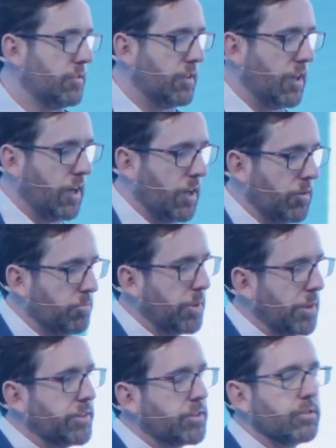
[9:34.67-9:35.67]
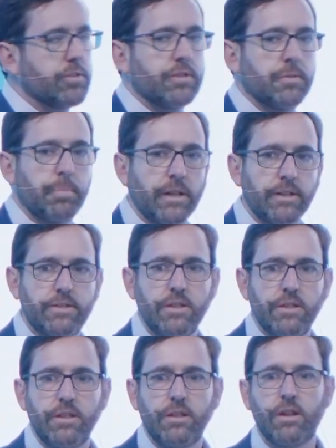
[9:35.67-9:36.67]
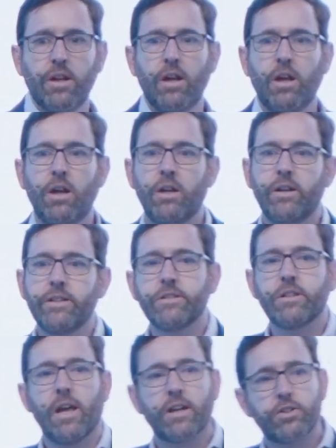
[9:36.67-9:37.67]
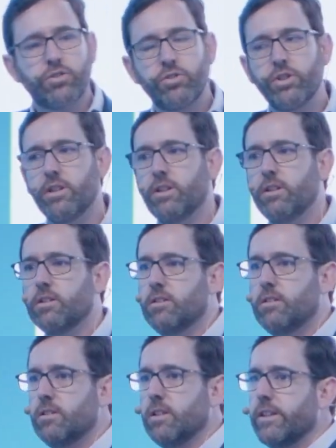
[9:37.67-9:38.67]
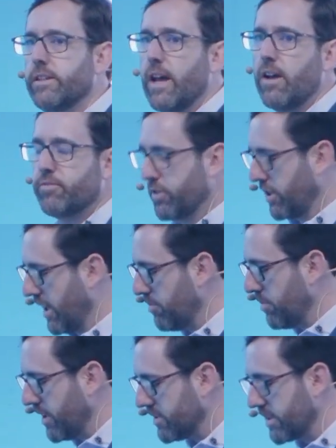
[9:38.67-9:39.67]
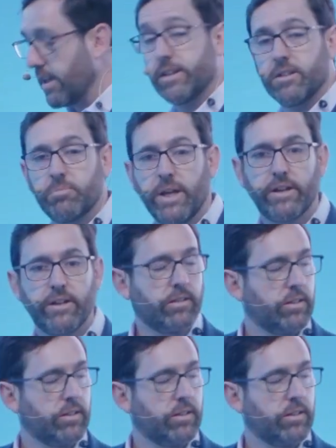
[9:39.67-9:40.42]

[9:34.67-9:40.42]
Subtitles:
Political stability is a luxury in Africa, but it's getting better.